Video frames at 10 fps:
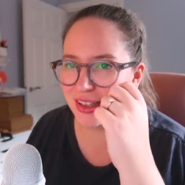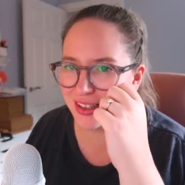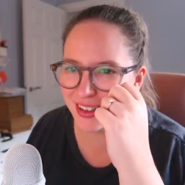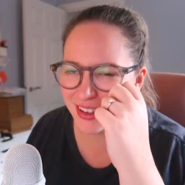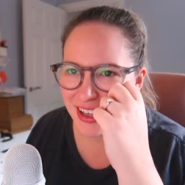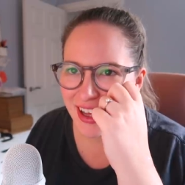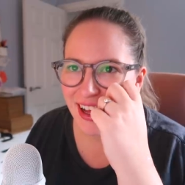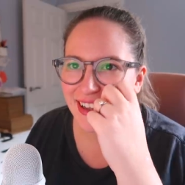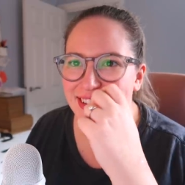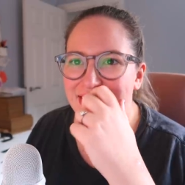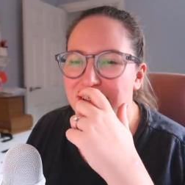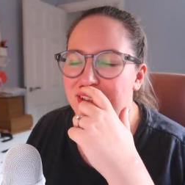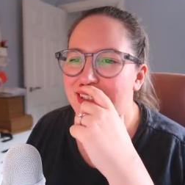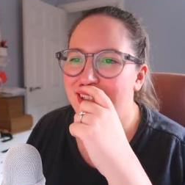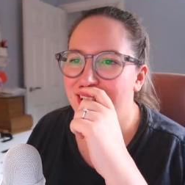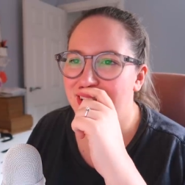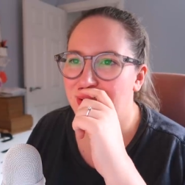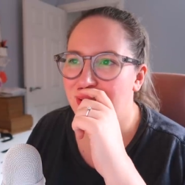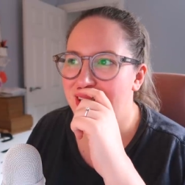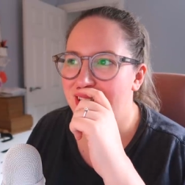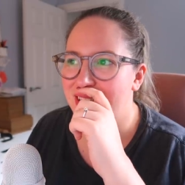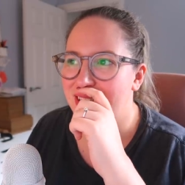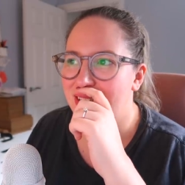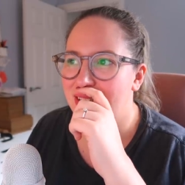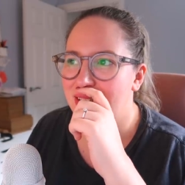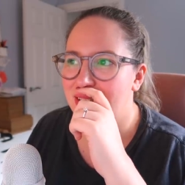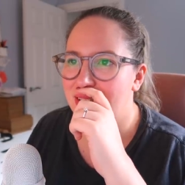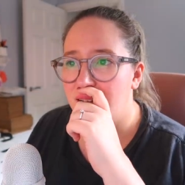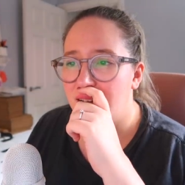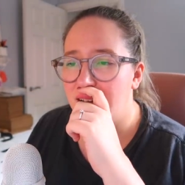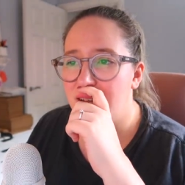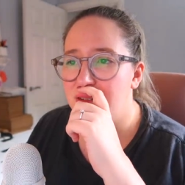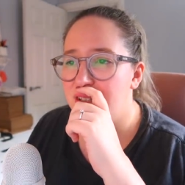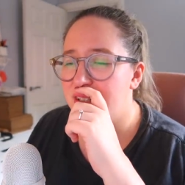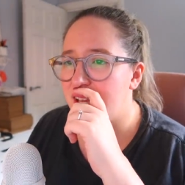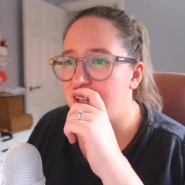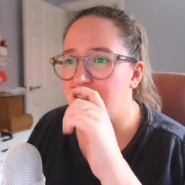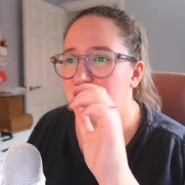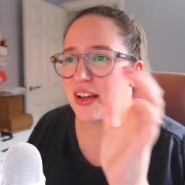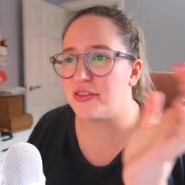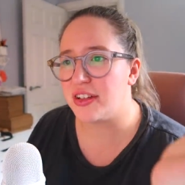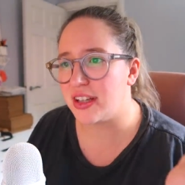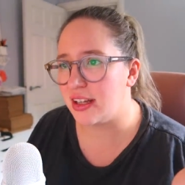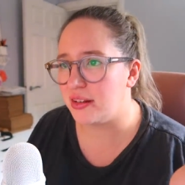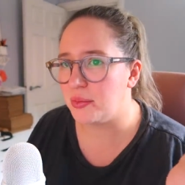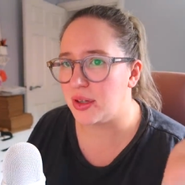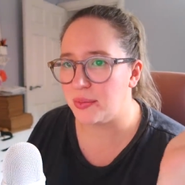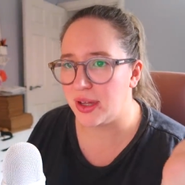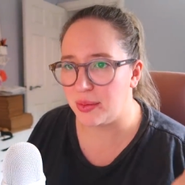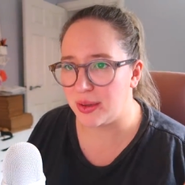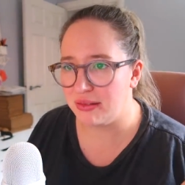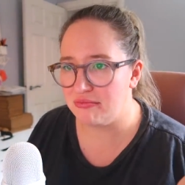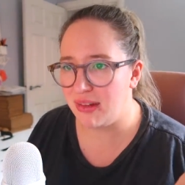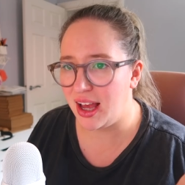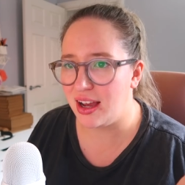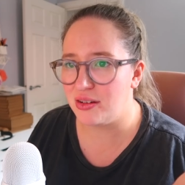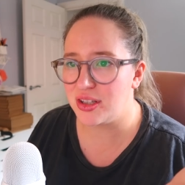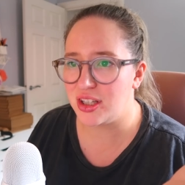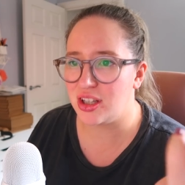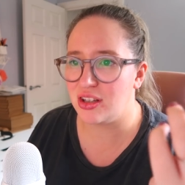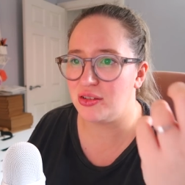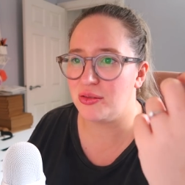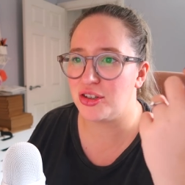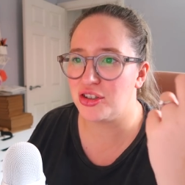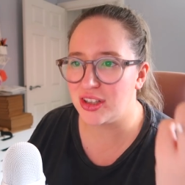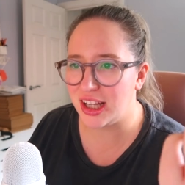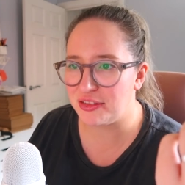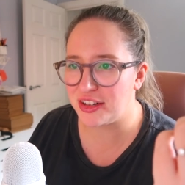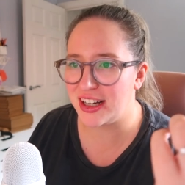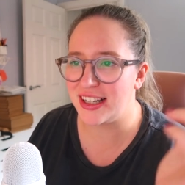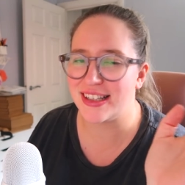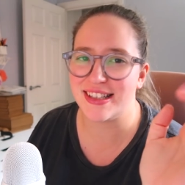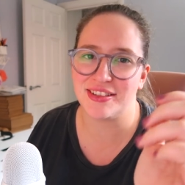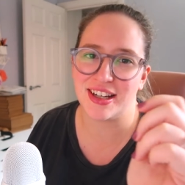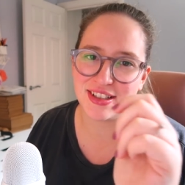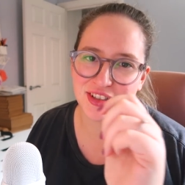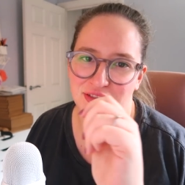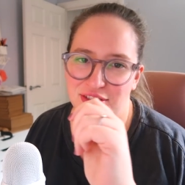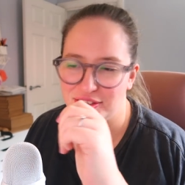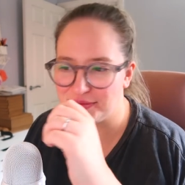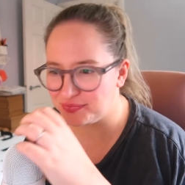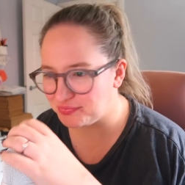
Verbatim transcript: I'll literally tell you the question. How do you schedule everything with a baby? How do you juggle everything and still get stuff done?